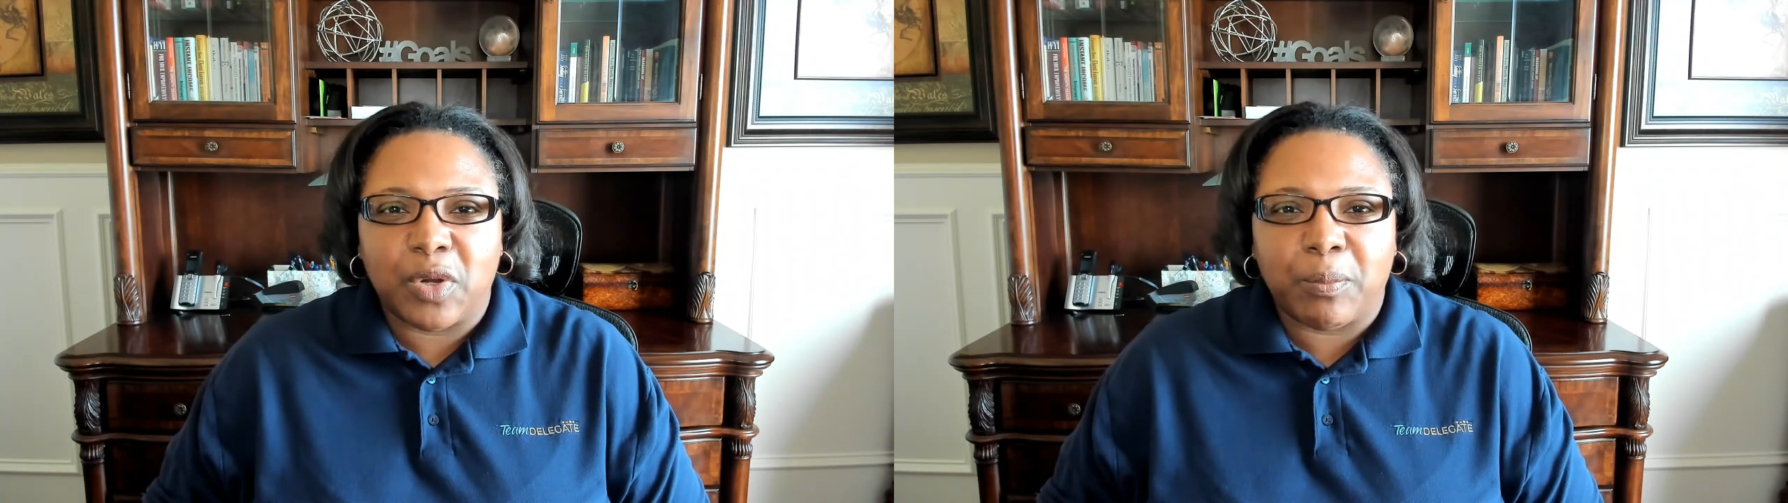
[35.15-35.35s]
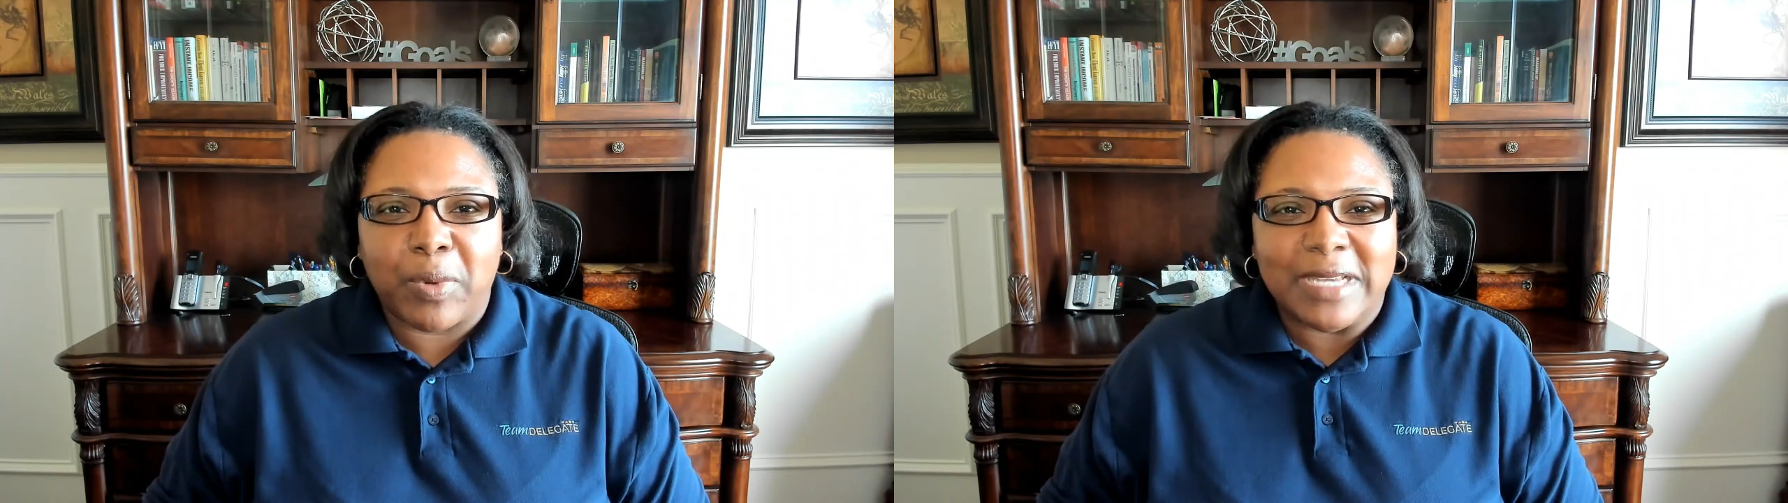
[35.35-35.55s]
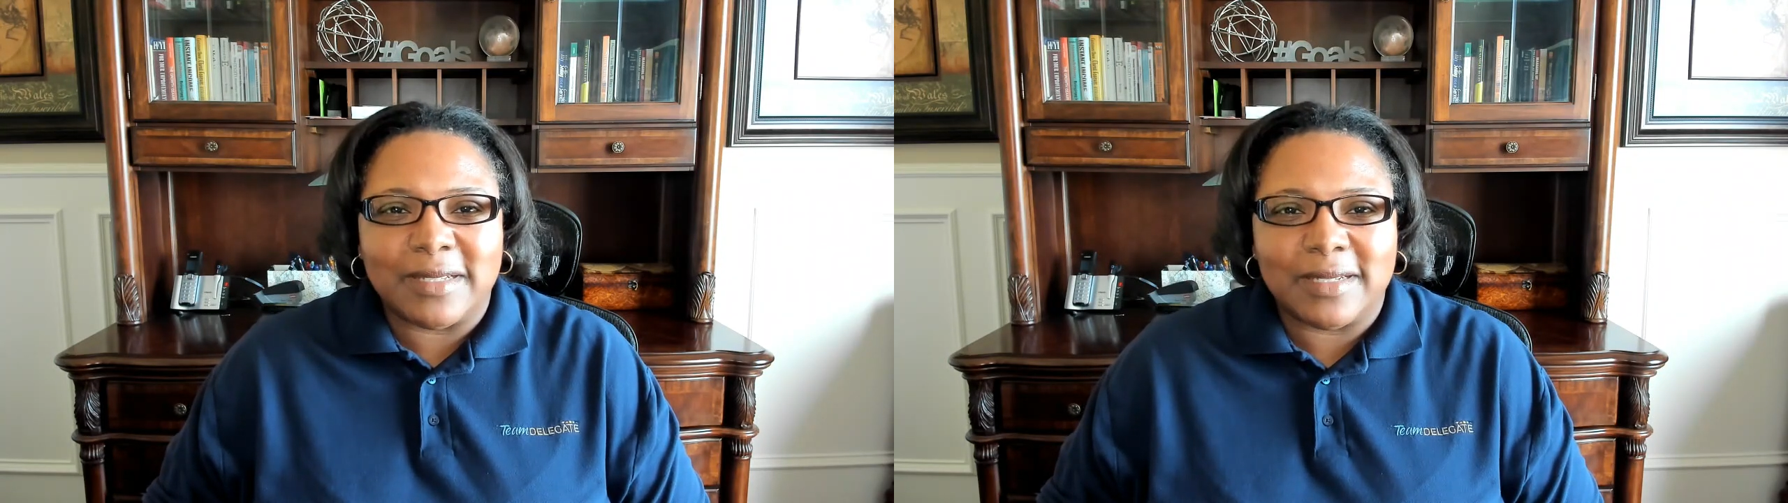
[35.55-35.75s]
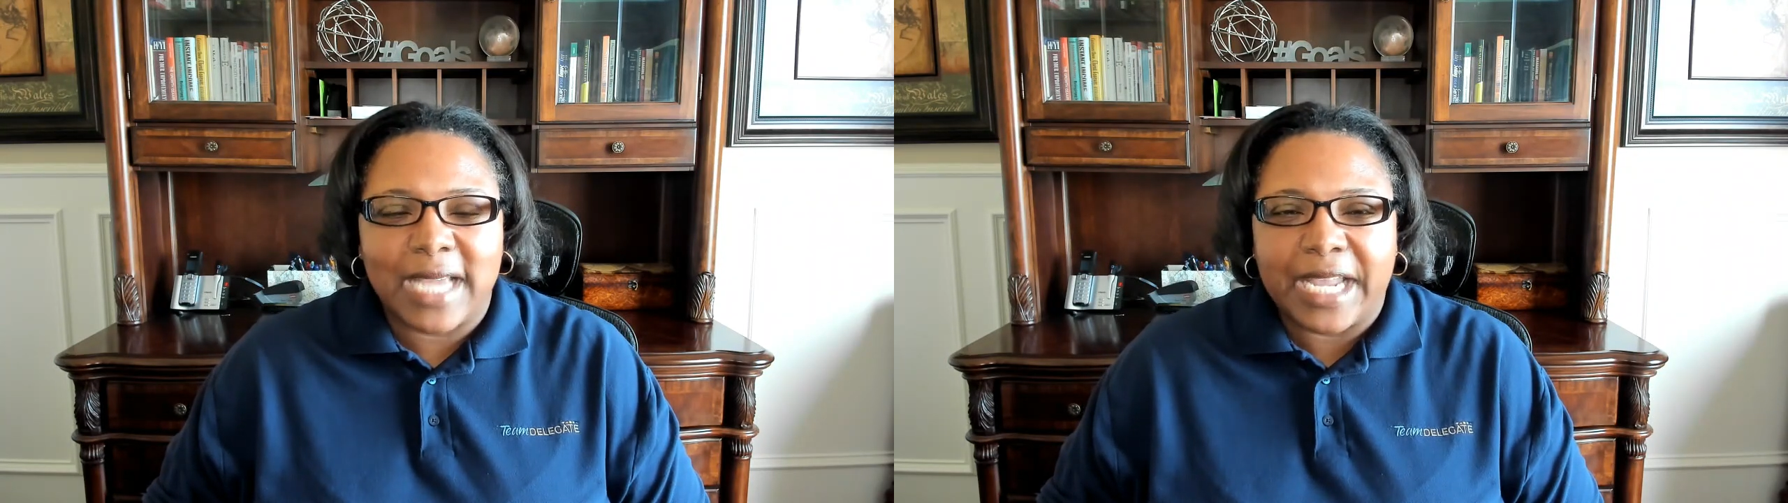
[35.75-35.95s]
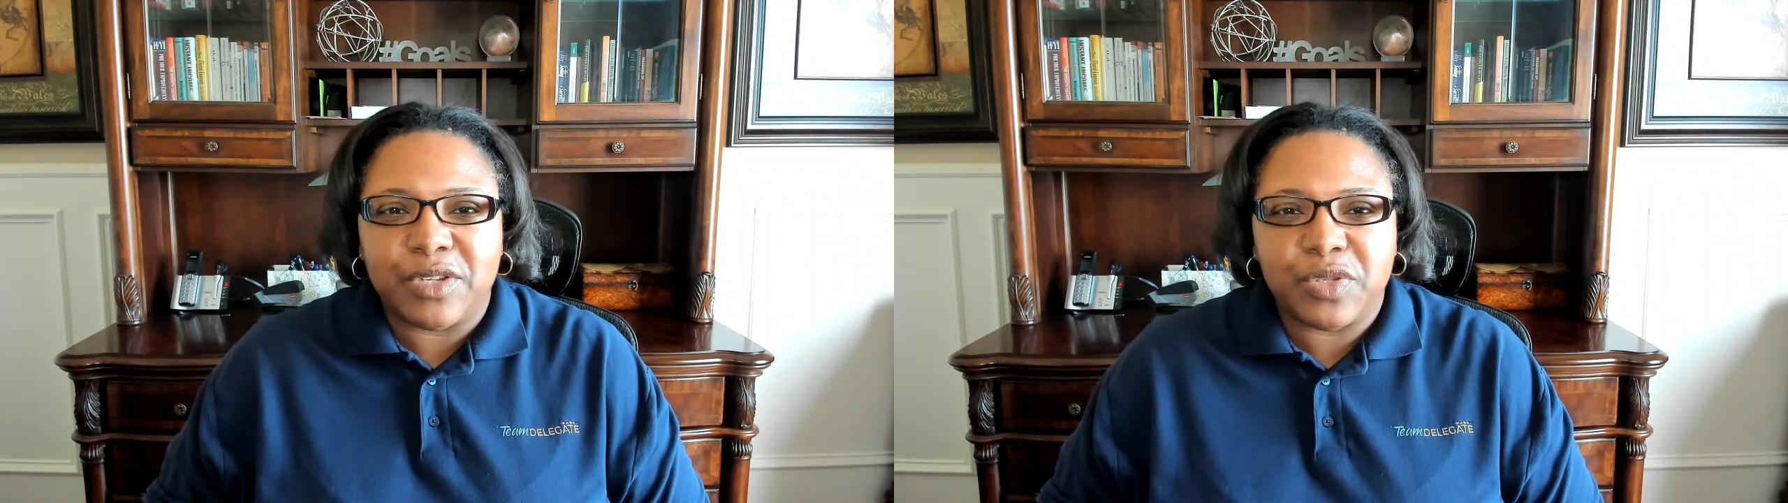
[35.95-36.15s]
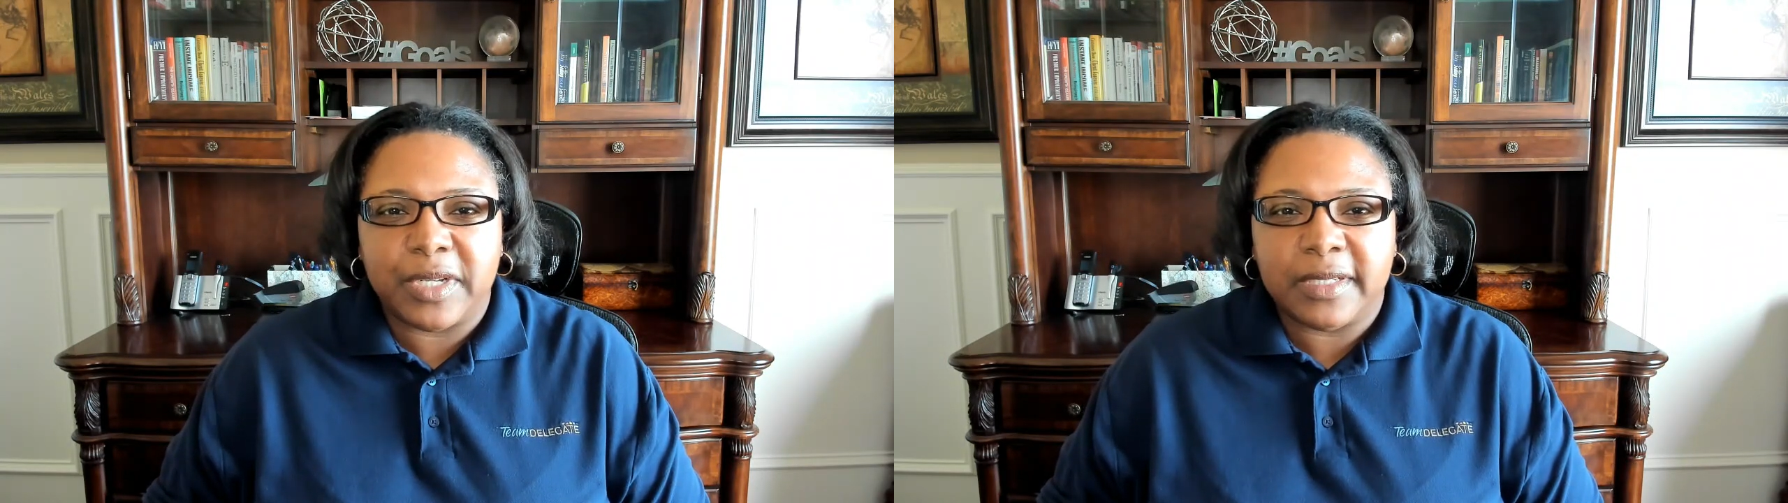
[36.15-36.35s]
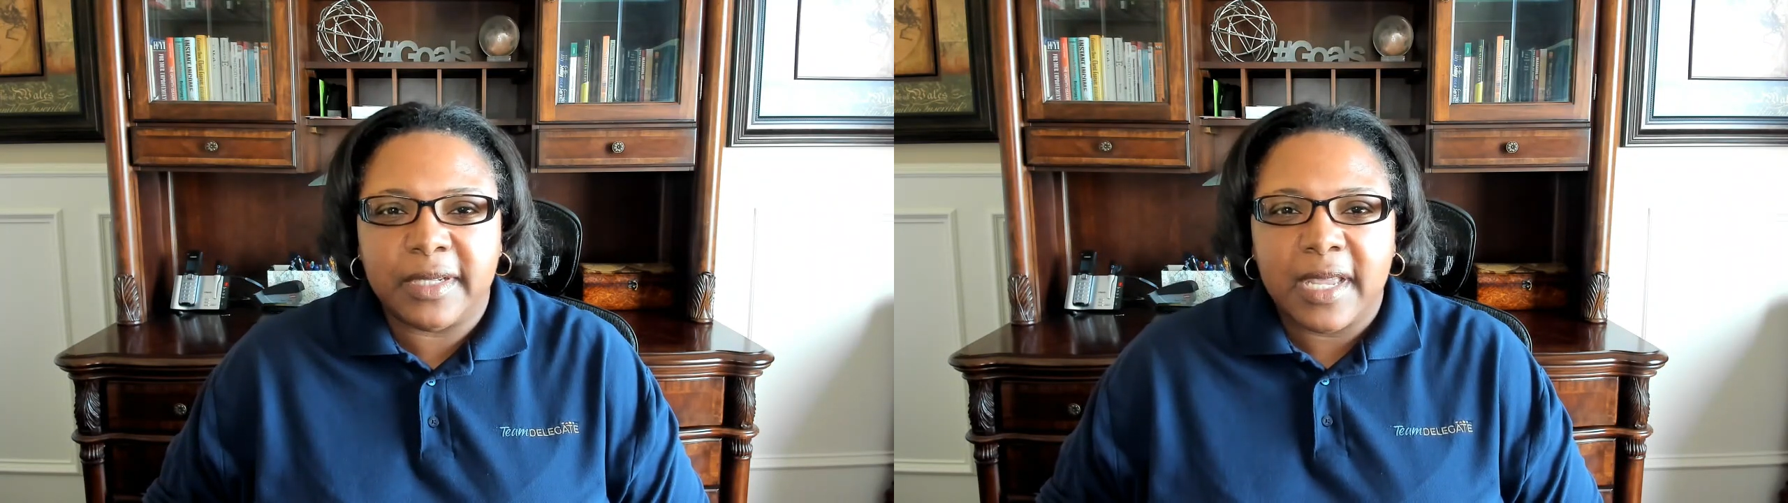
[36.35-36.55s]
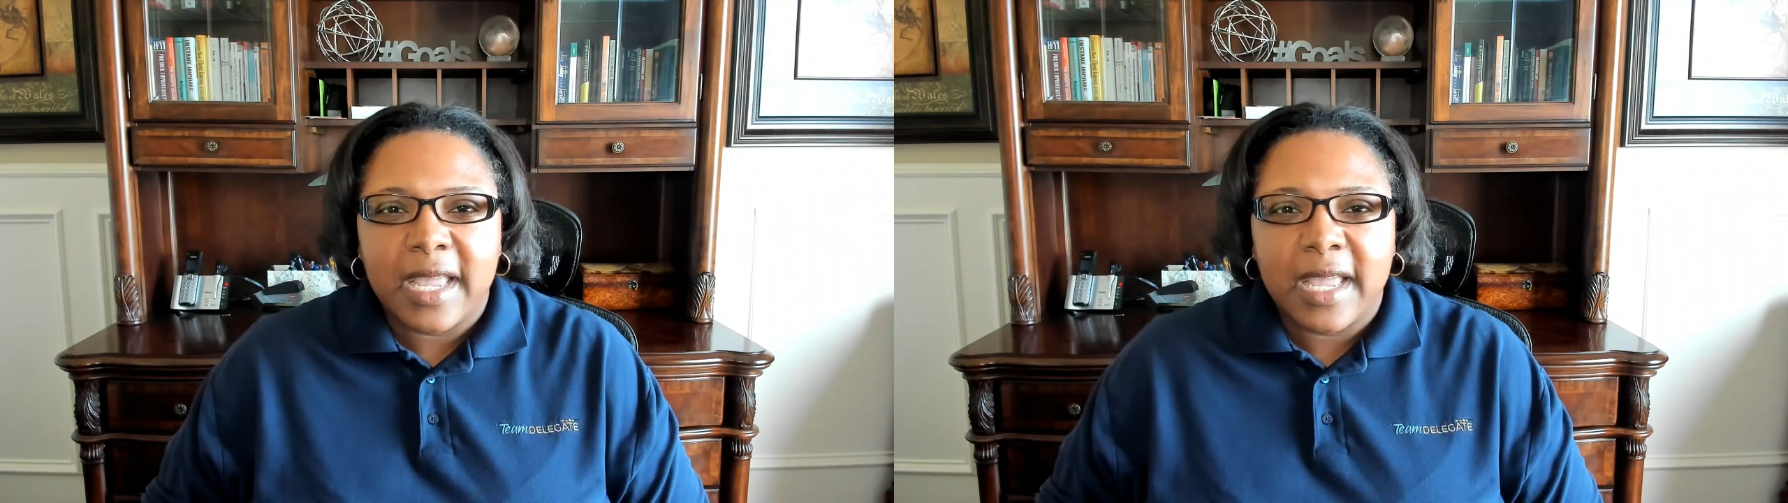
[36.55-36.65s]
presentation,